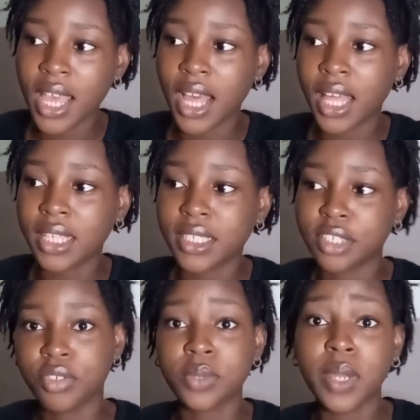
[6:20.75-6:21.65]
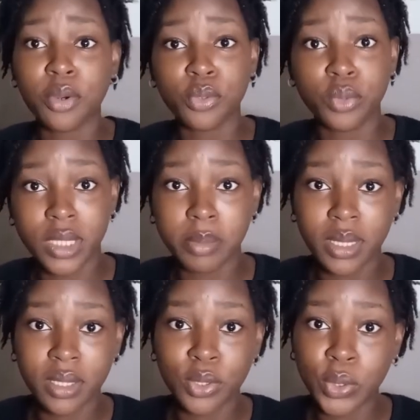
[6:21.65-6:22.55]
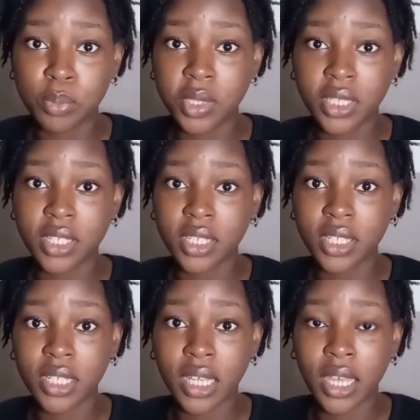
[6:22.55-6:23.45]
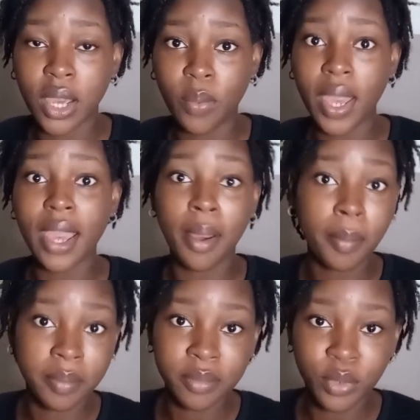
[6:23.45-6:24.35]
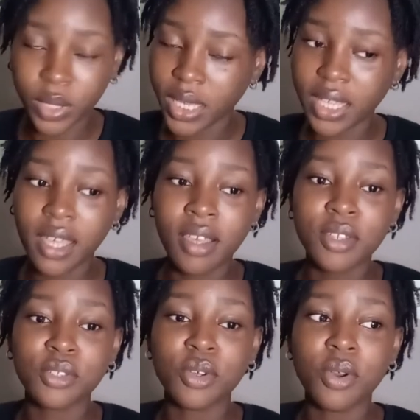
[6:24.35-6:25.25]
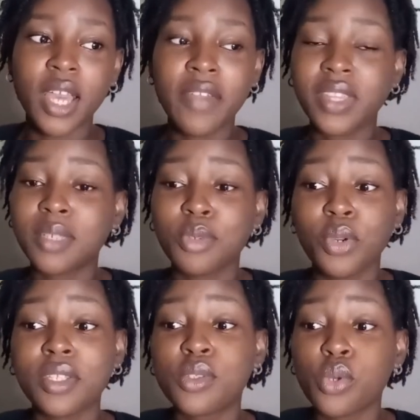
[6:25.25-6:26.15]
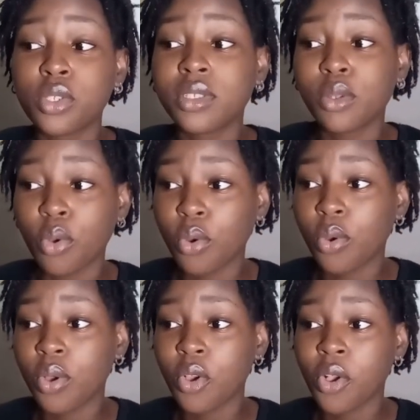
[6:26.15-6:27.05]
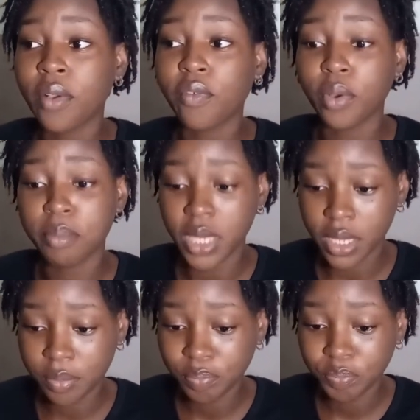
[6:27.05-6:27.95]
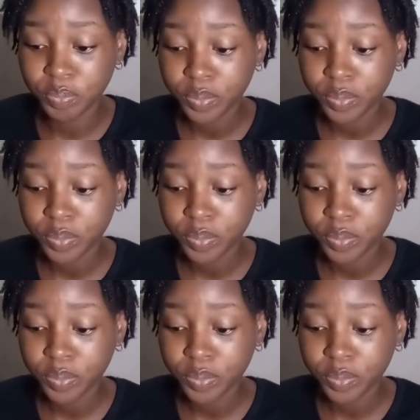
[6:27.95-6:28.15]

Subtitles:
And there's a reason why God wants me to be where I am, okay? So everything has been going so slow for me.